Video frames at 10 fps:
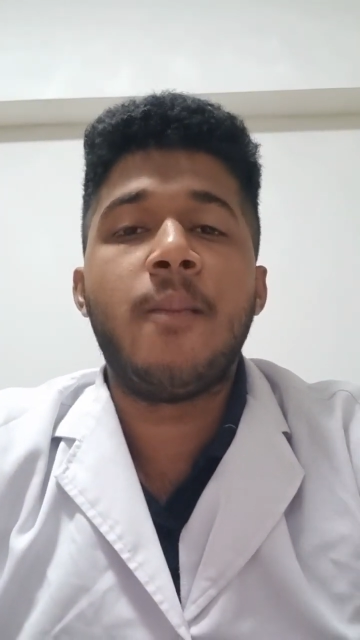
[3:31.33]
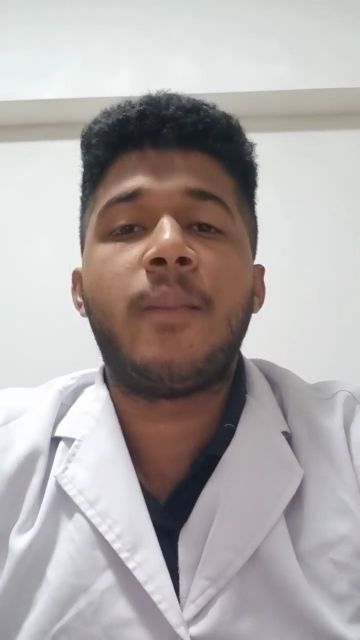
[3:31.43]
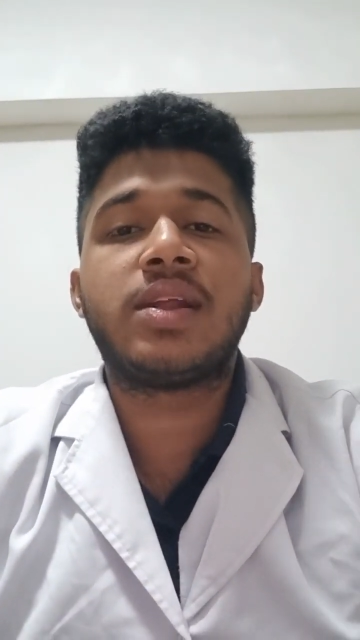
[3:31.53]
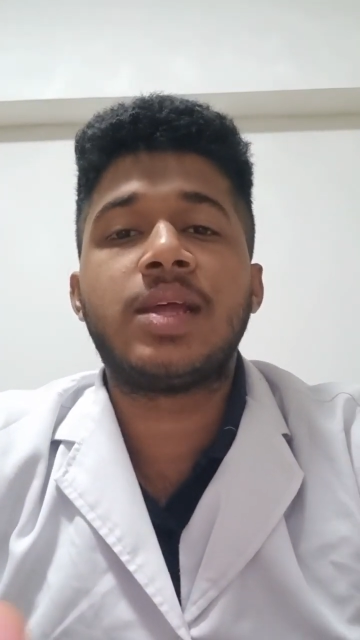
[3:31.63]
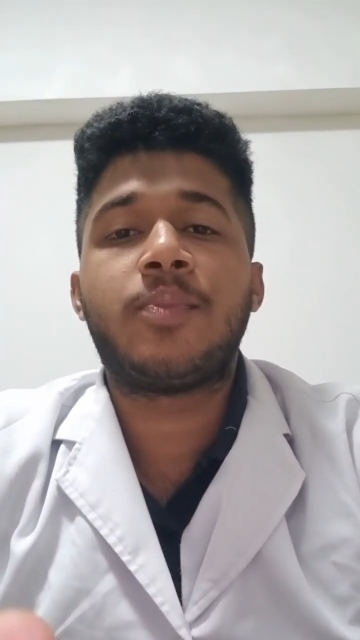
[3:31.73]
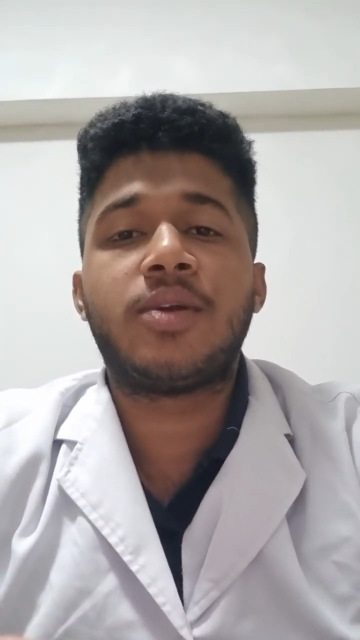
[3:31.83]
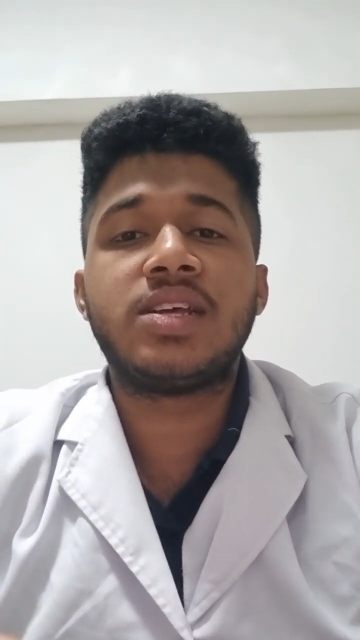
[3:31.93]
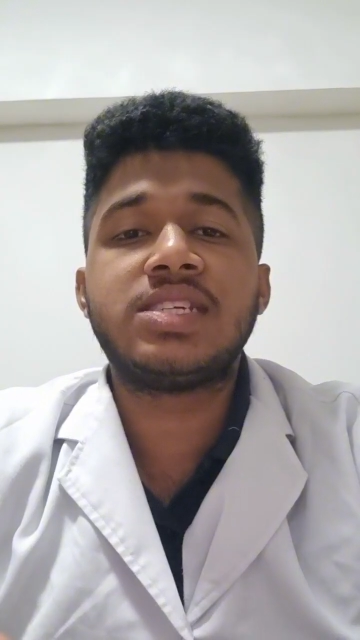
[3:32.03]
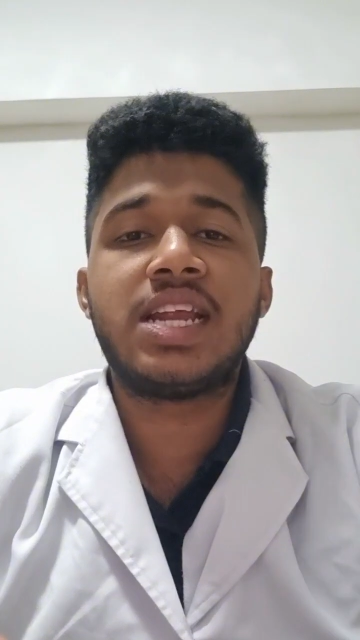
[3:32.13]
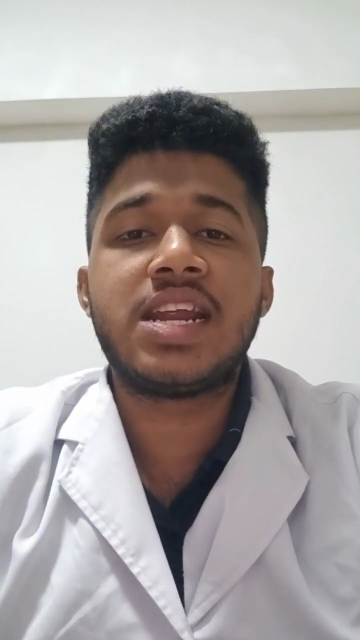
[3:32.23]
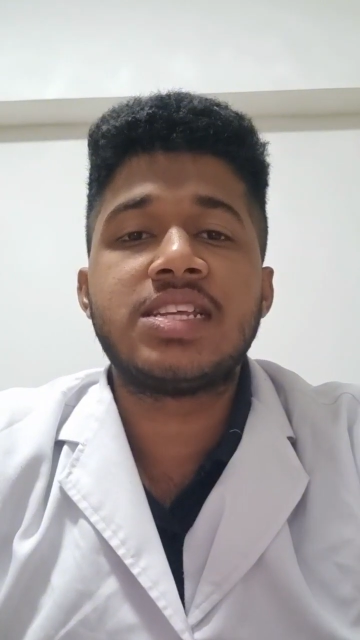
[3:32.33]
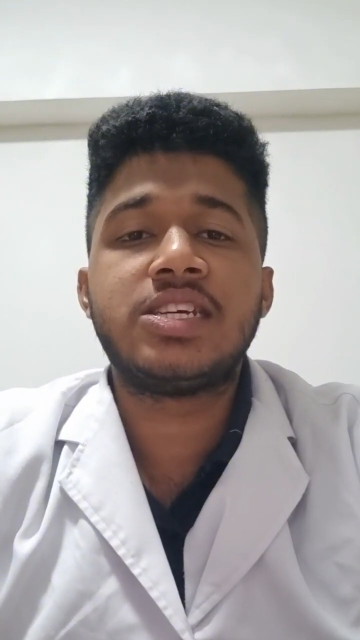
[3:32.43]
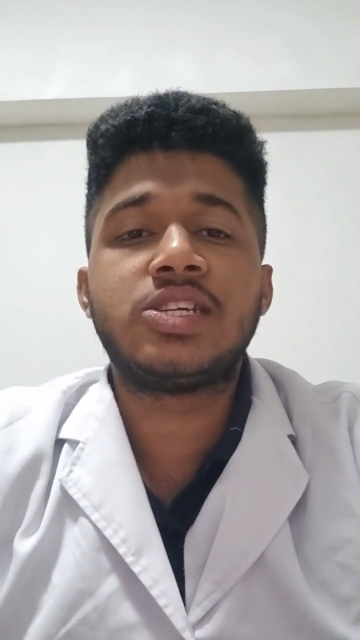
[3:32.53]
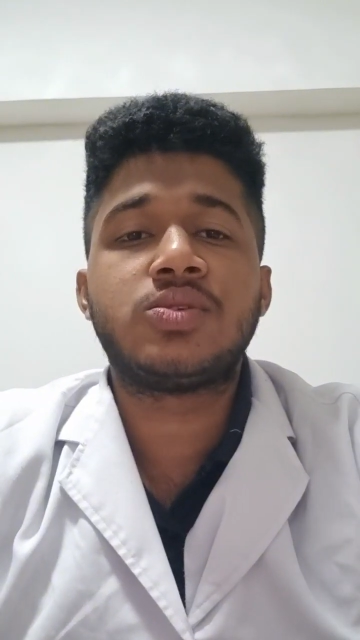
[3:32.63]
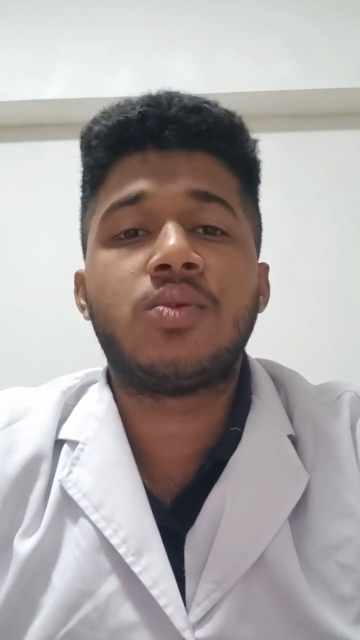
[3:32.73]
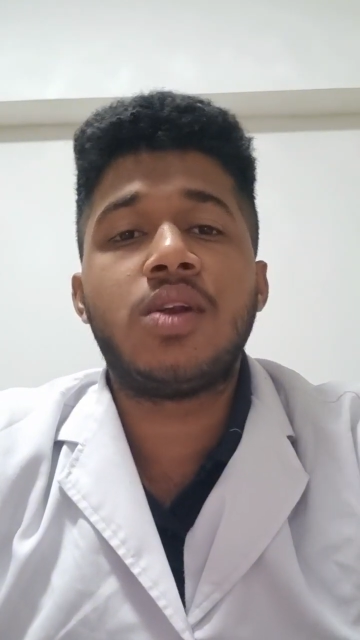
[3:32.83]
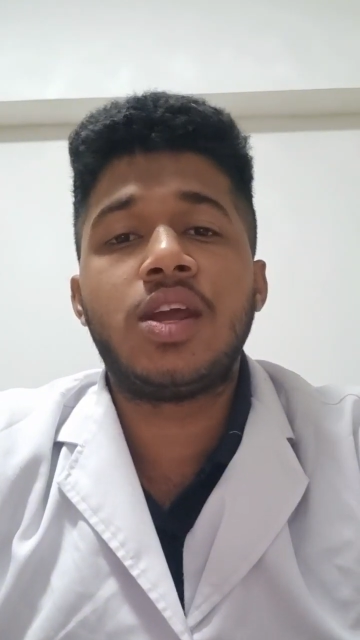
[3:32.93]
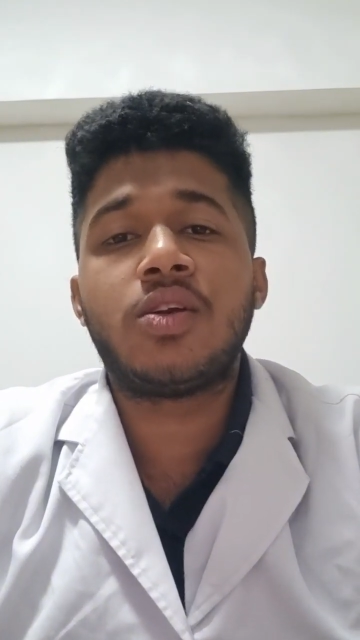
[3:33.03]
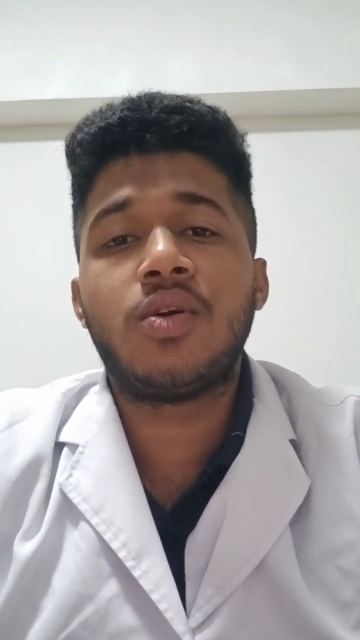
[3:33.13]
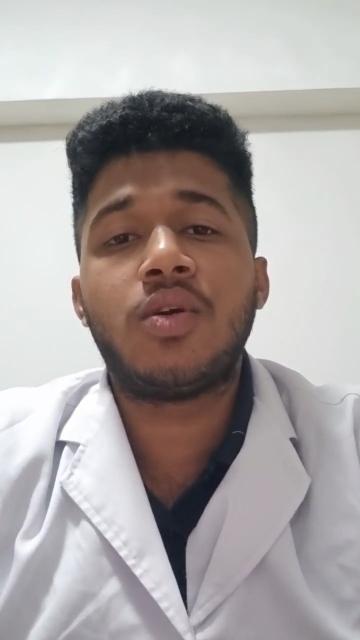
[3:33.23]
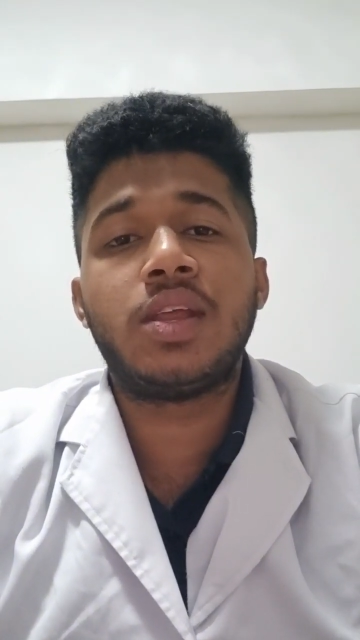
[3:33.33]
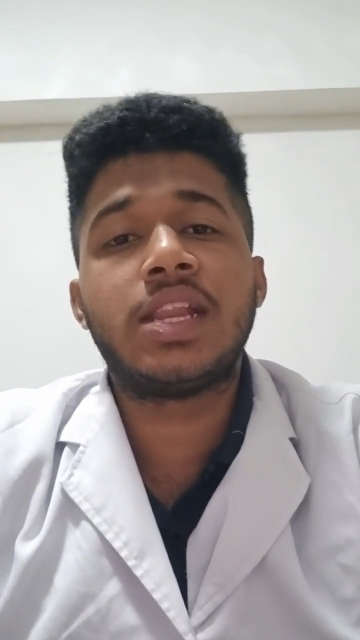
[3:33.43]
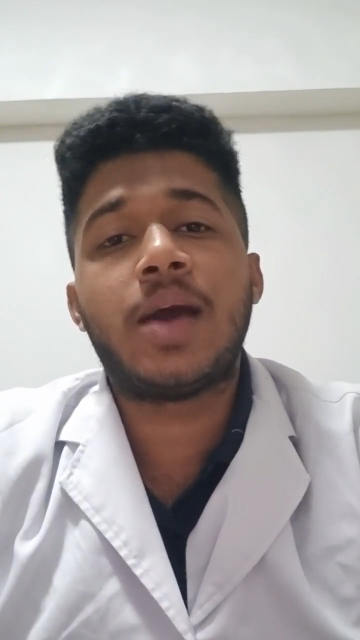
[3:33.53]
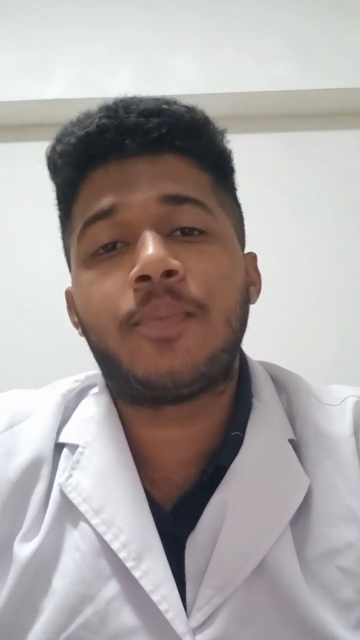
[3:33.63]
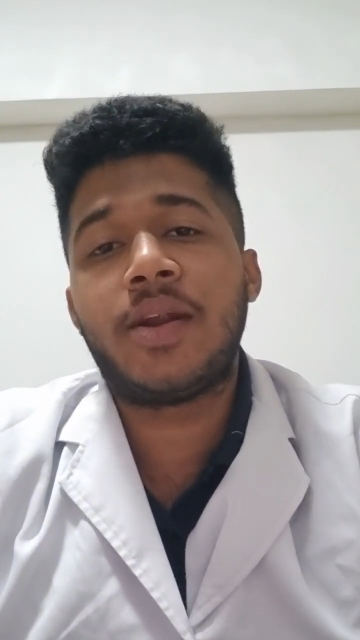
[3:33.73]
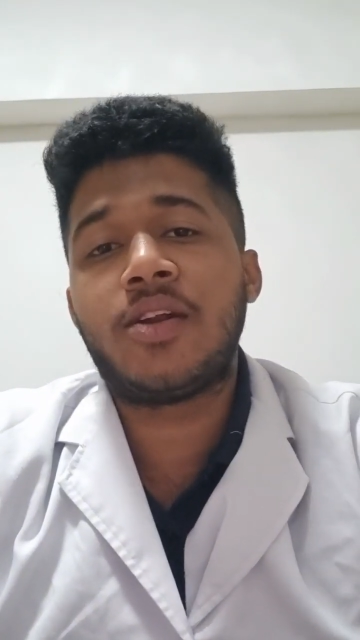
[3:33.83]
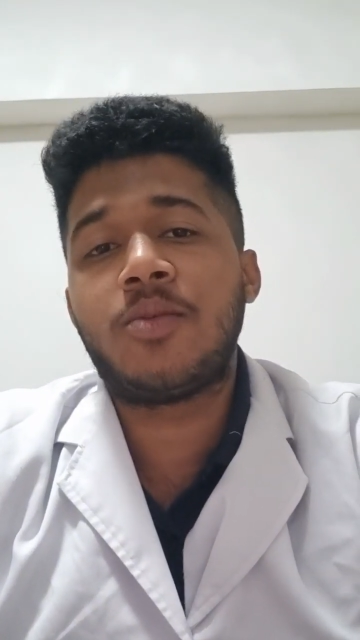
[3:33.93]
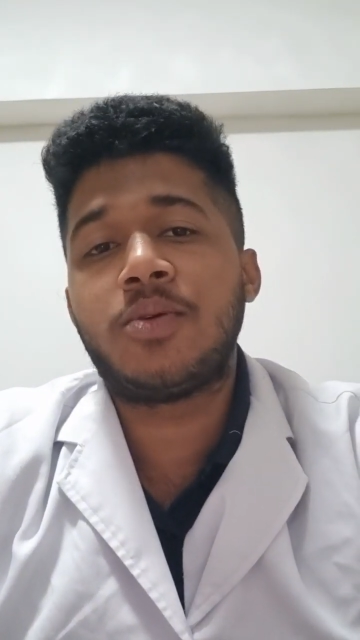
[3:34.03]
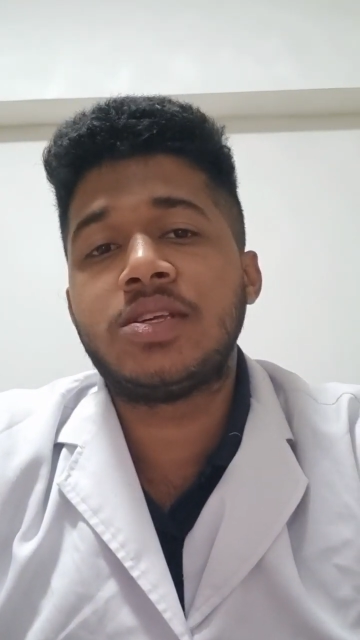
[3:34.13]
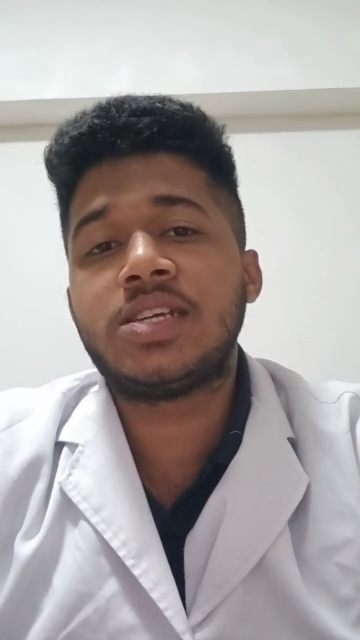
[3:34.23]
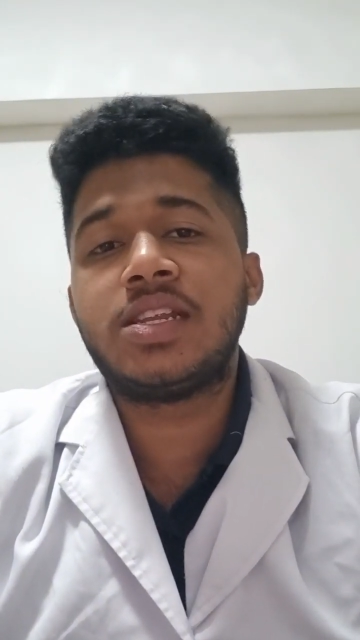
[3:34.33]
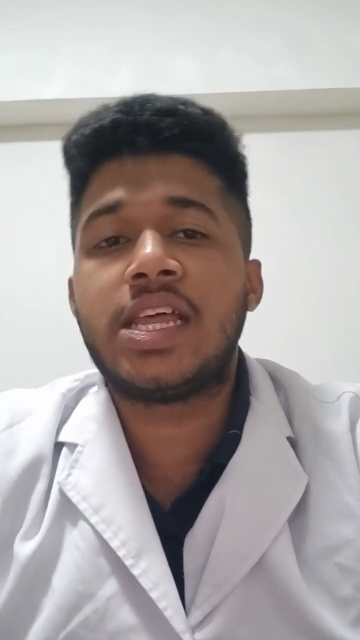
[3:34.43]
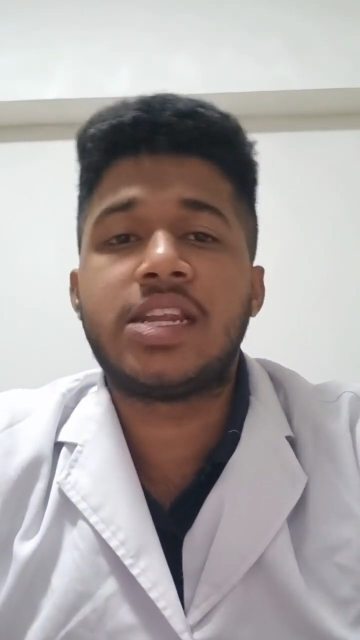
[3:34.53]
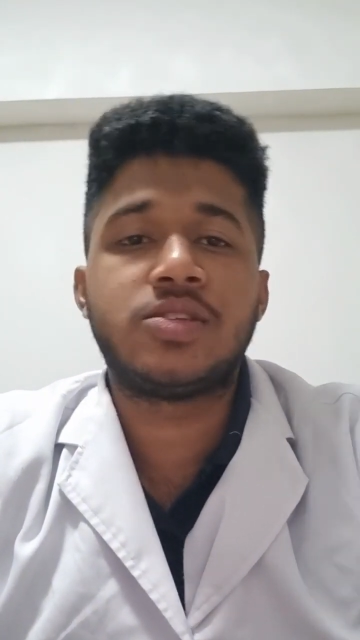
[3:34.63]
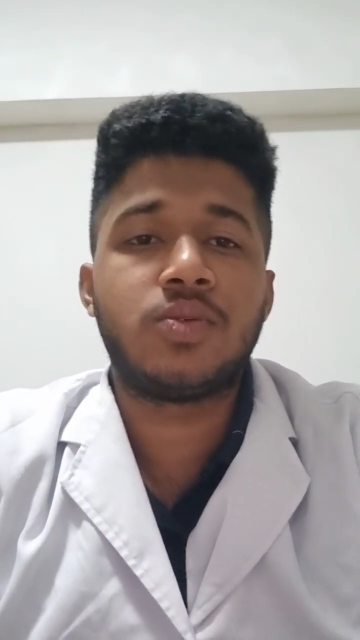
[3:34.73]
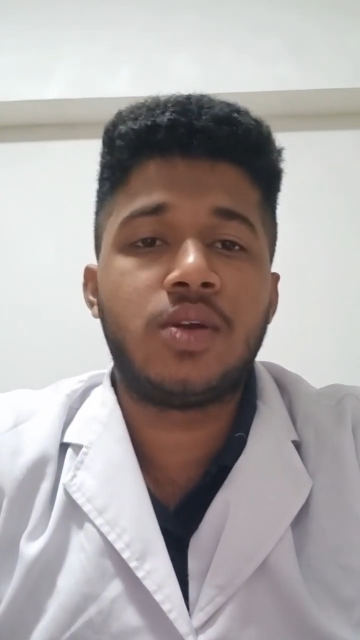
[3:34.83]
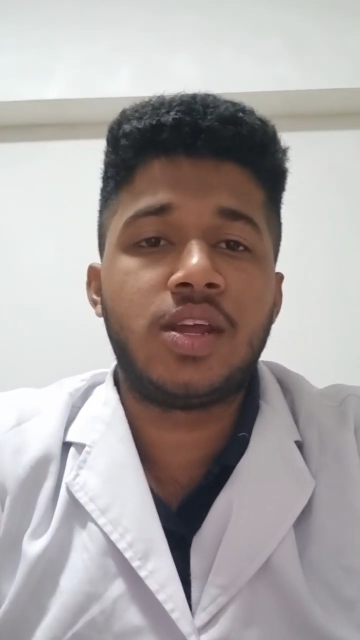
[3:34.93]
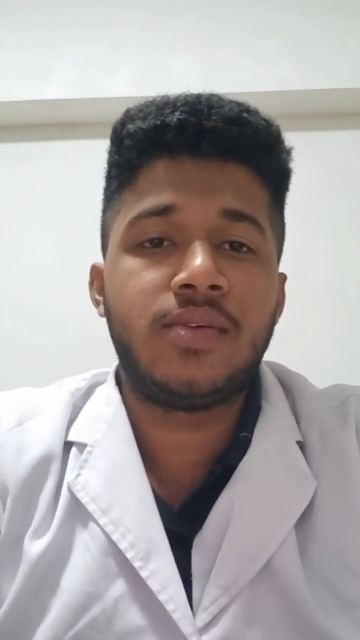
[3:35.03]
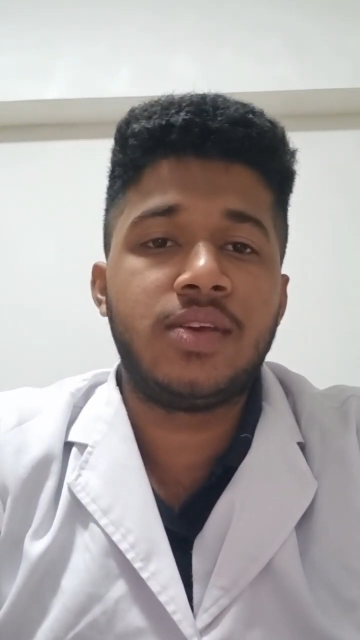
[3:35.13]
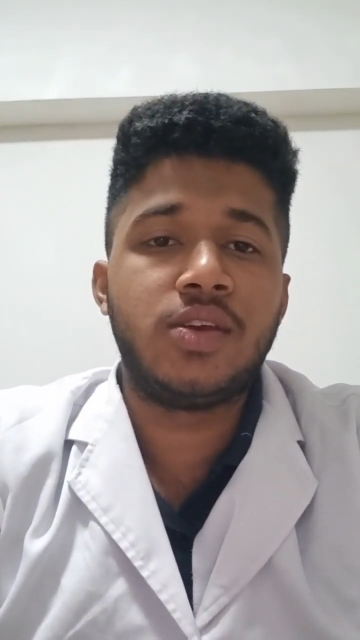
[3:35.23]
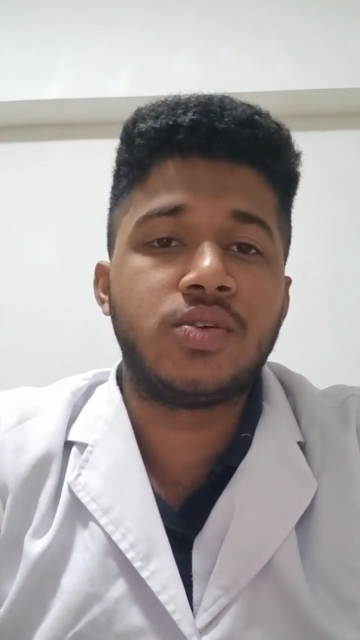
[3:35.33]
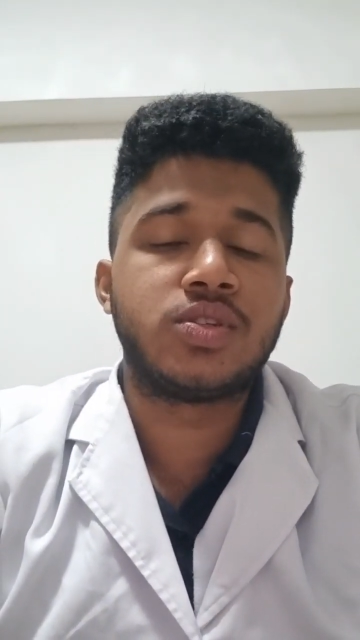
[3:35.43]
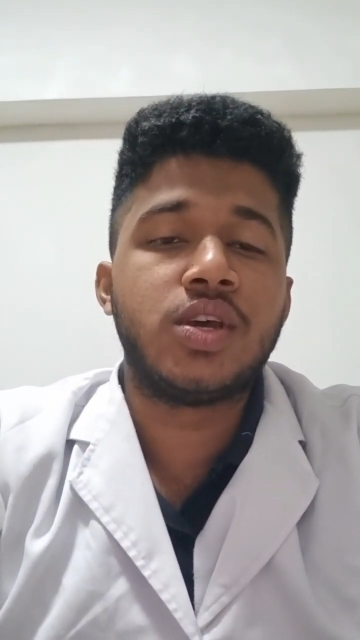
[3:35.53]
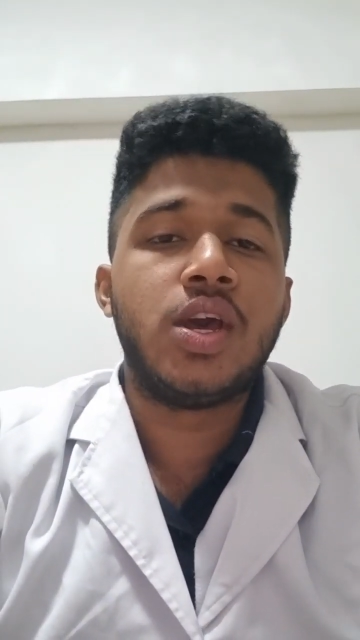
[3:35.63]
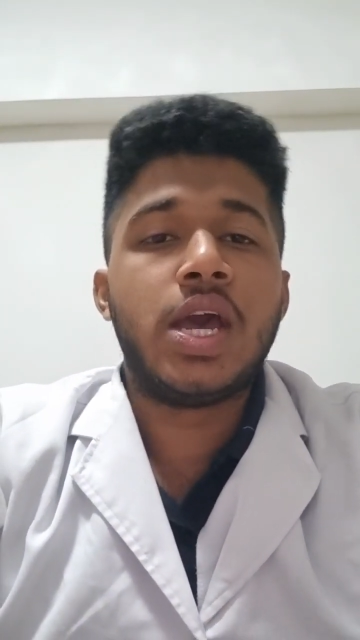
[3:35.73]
but the potential energy is only go in the up and down position. There is only we use